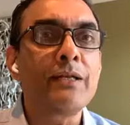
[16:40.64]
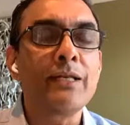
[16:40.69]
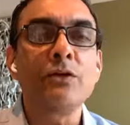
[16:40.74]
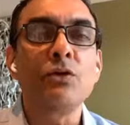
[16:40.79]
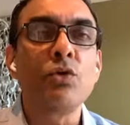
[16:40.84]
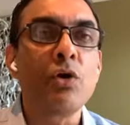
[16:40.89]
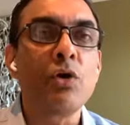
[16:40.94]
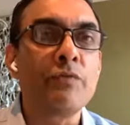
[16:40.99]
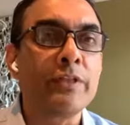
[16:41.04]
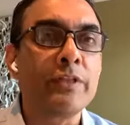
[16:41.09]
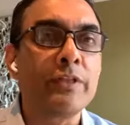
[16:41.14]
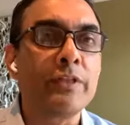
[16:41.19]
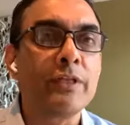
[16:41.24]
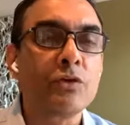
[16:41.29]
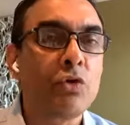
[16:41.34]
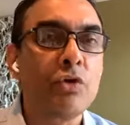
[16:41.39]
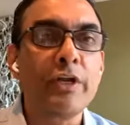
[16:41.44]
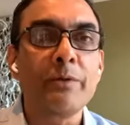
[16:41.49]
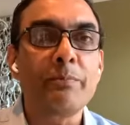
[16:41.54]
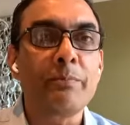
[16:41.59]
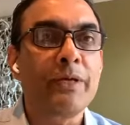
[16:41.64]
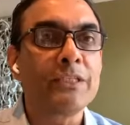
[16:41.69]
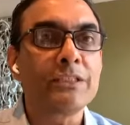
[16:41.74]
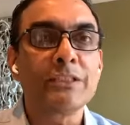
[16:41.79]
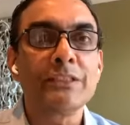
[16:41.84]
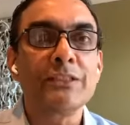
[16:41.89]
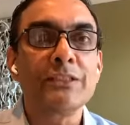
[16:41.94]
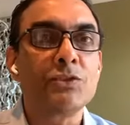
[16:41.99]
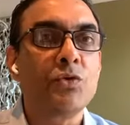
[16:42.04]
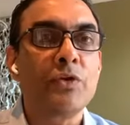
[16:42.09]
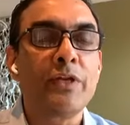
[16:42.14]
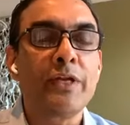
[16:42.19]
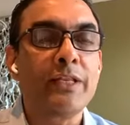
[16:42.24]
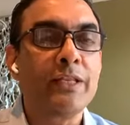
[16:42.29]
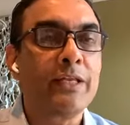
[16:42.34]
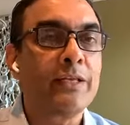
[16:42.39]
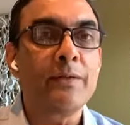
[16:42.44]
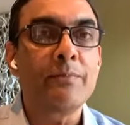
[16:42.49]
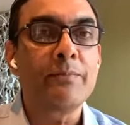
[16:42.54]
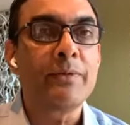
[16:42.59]
didn't go away. The chronic patients who
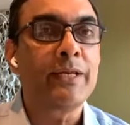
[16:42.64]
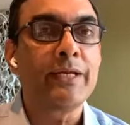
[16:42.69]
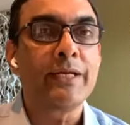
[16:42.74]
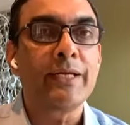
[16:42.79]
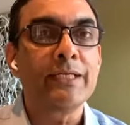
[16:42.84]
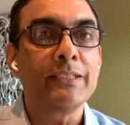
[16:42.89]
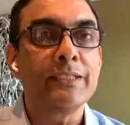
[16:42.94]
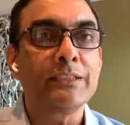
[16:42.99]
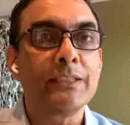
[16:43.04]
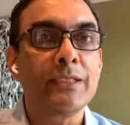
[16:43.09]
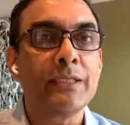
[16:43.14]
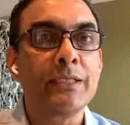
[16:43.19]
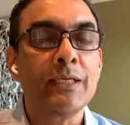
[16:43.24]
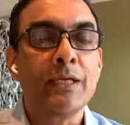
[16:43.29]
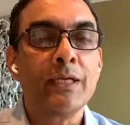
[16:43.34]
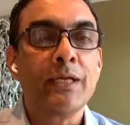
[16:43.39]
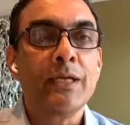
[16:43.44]
needed the medication